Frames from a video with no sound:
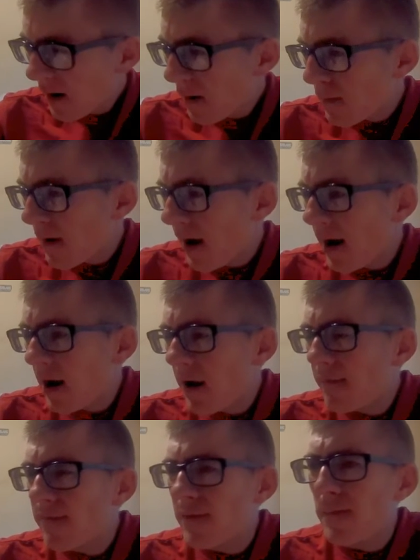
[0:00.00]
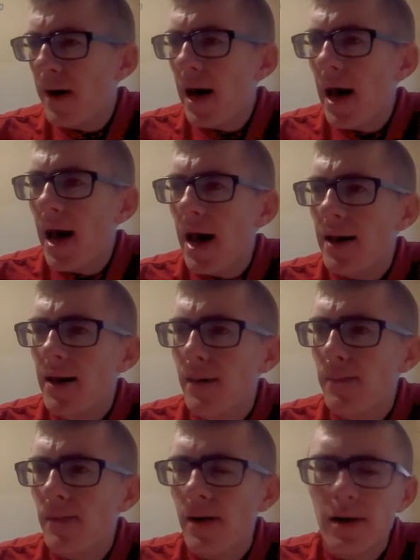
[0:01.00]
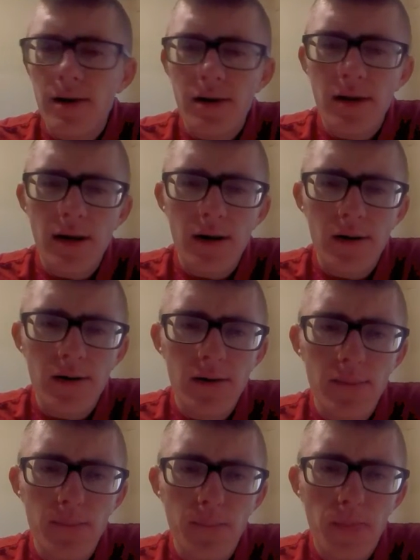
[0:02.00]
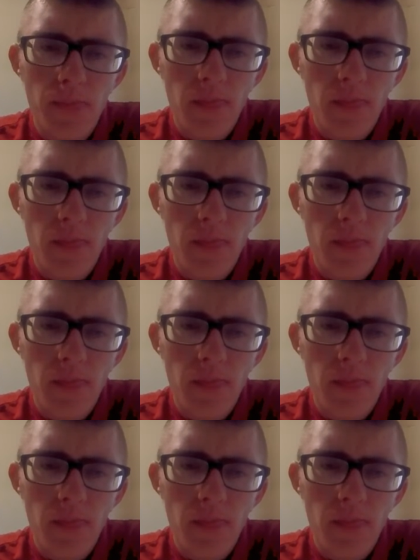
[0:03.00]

right off the bat, I'm gonna tell them